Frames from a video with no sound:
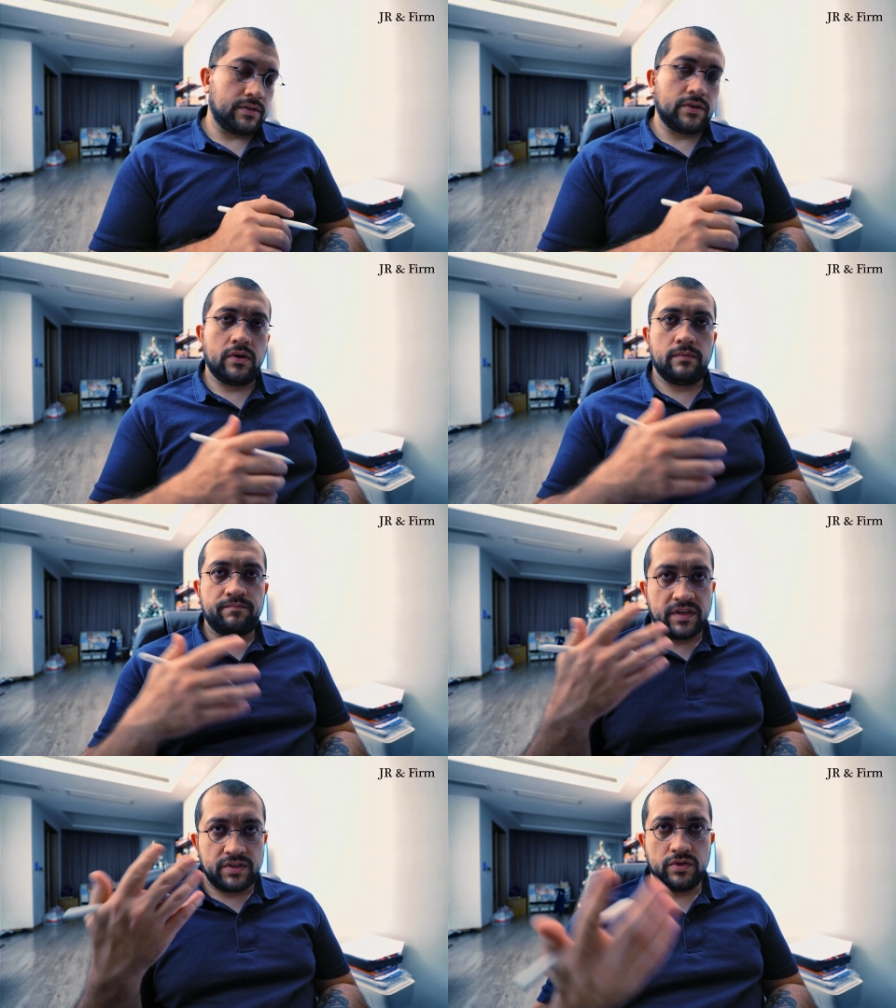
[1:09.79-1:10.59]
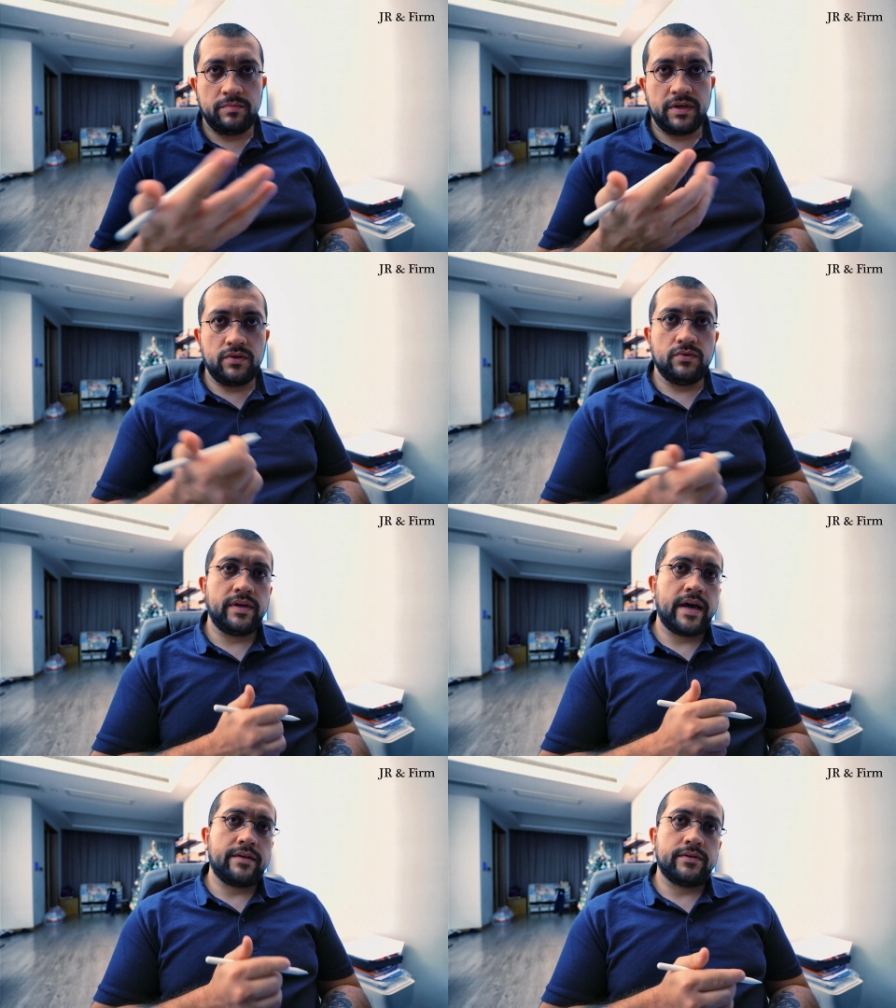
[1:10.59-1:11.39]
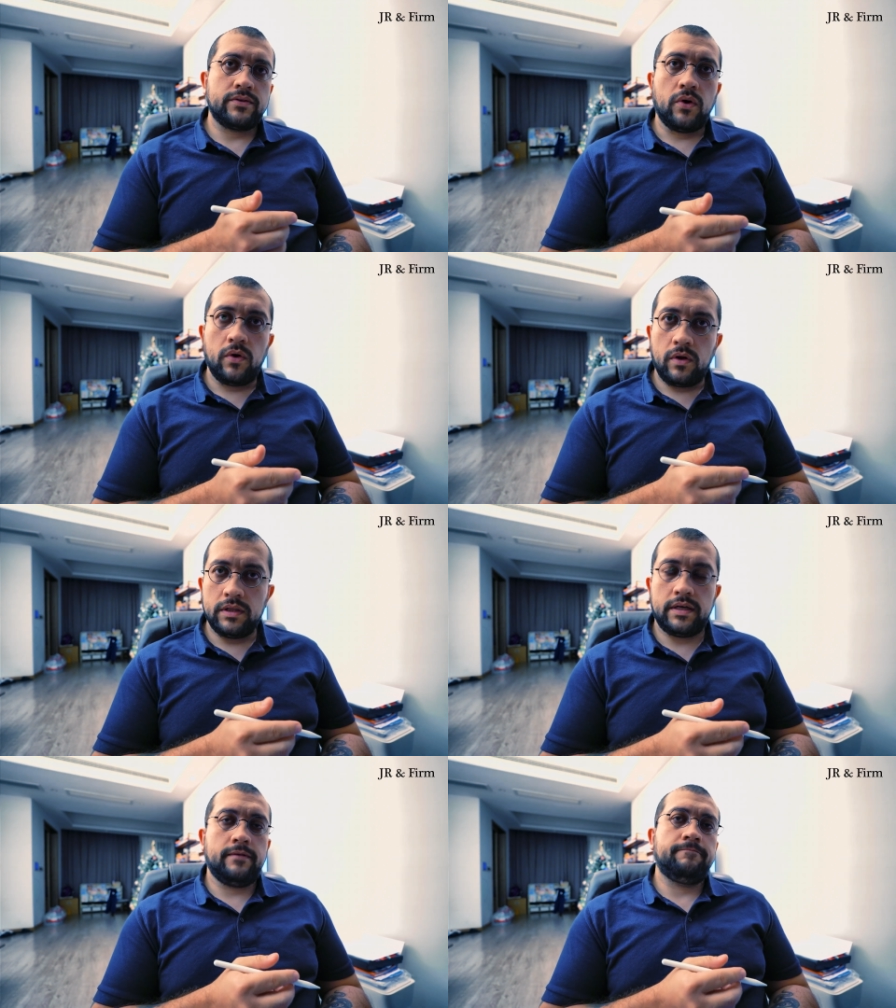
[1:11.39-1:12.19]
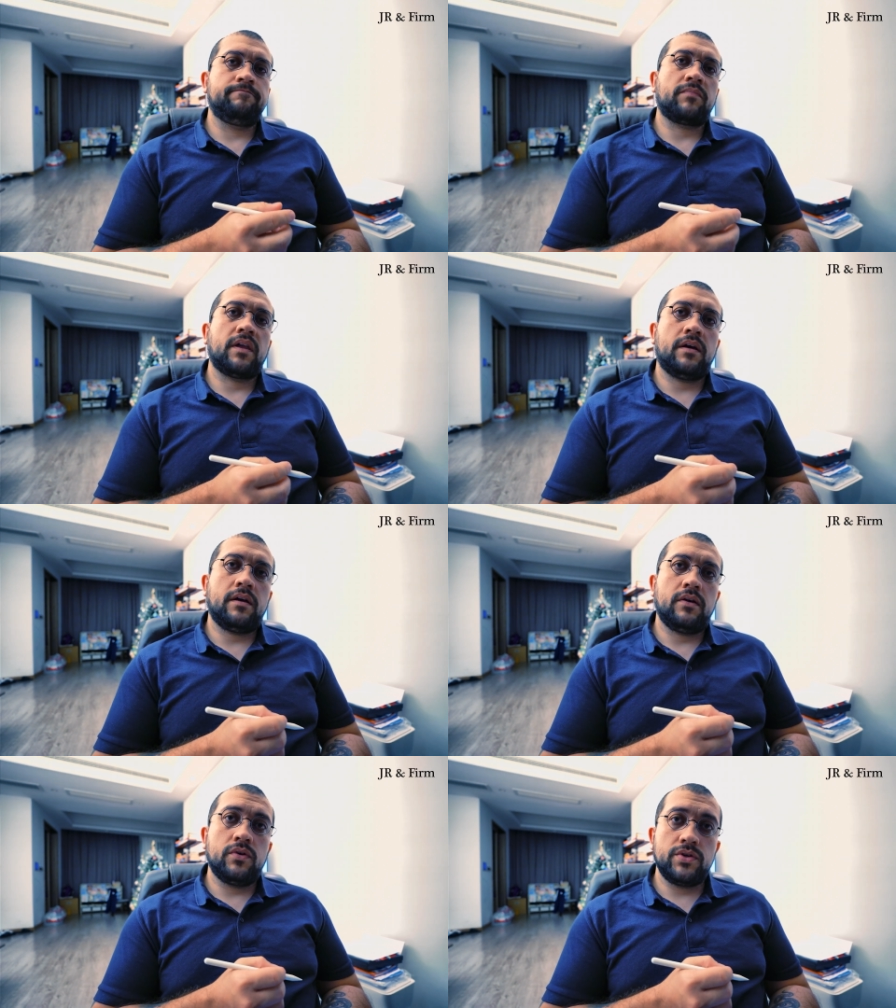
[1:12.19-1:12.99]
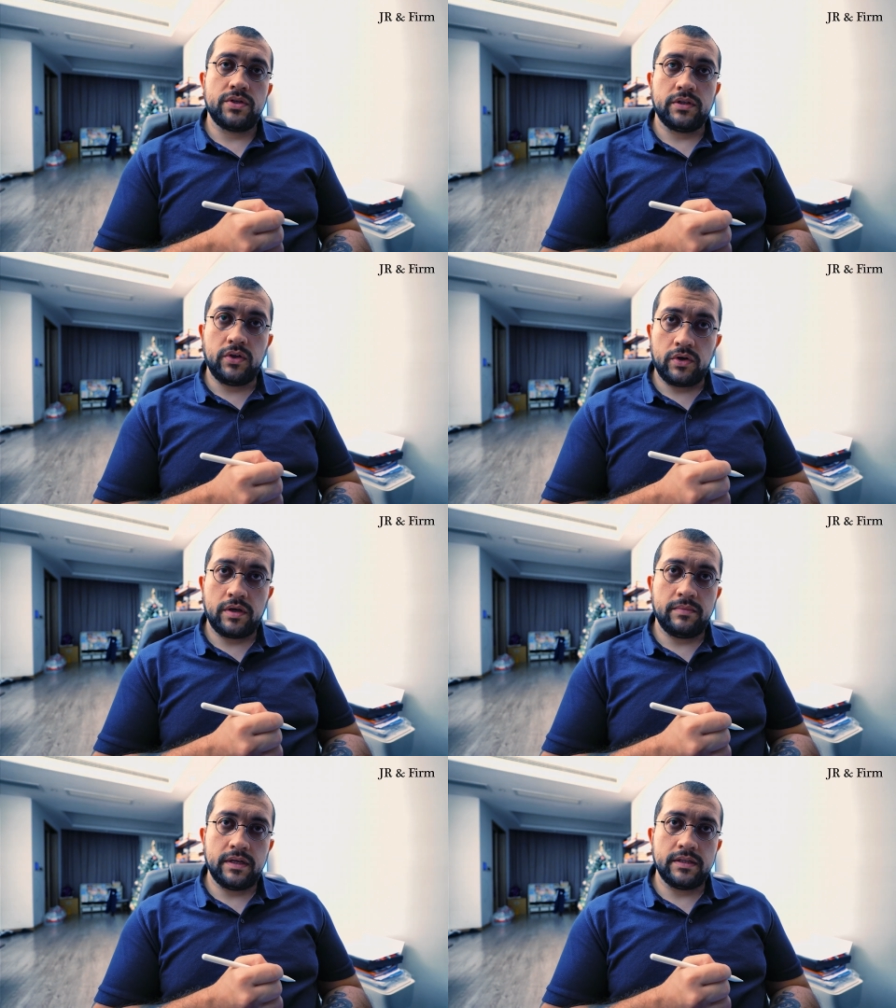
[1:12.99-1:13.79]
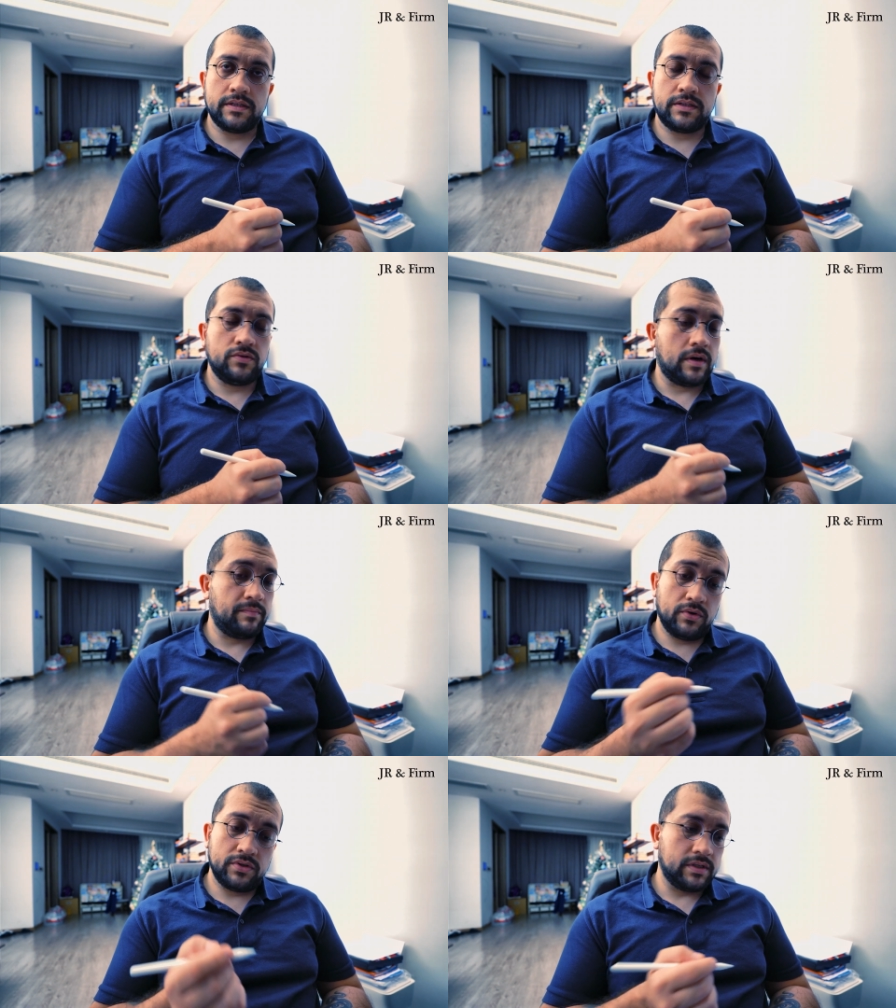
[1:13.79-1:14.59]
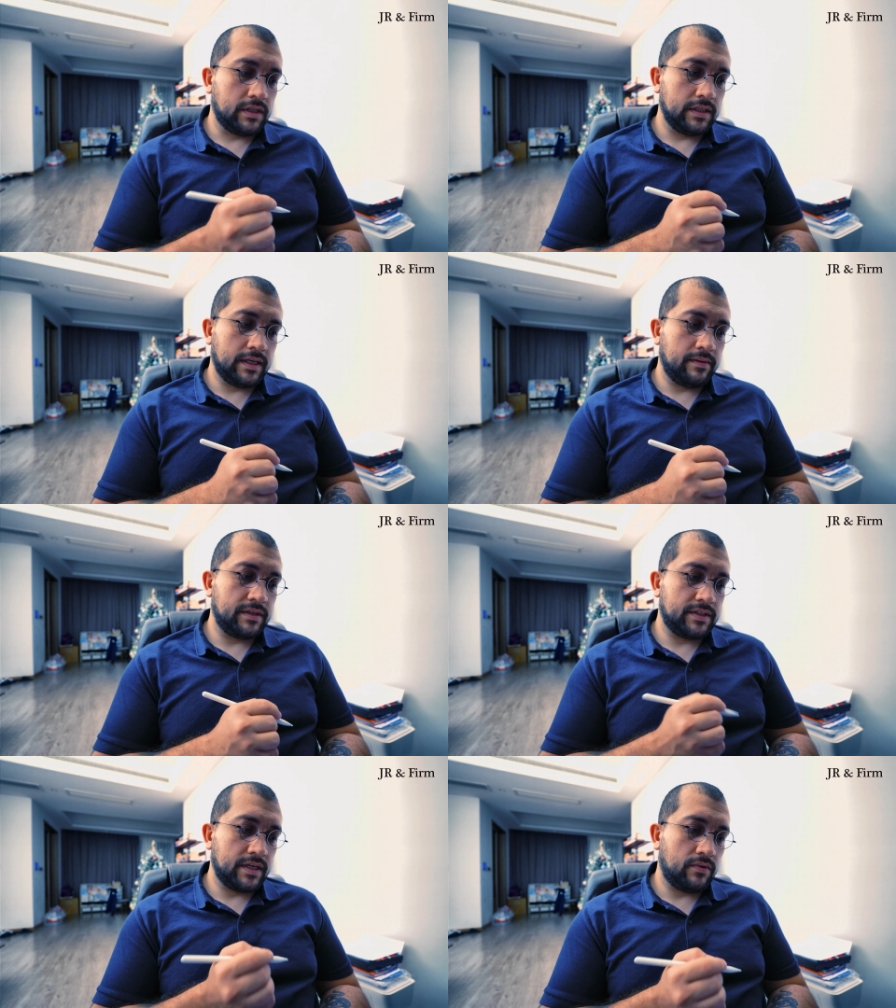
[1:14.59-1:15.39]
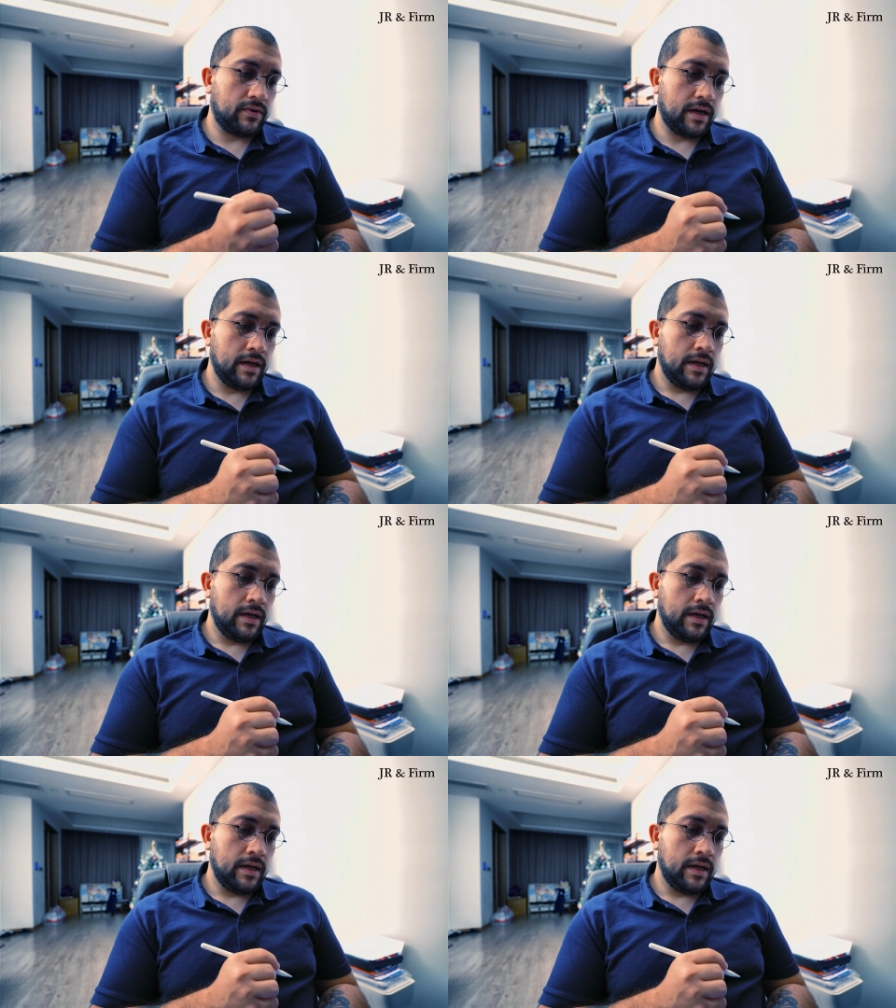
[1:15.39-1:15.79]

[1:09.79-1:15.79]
So assuming you gathered all the original documents, you apostilled them, etc.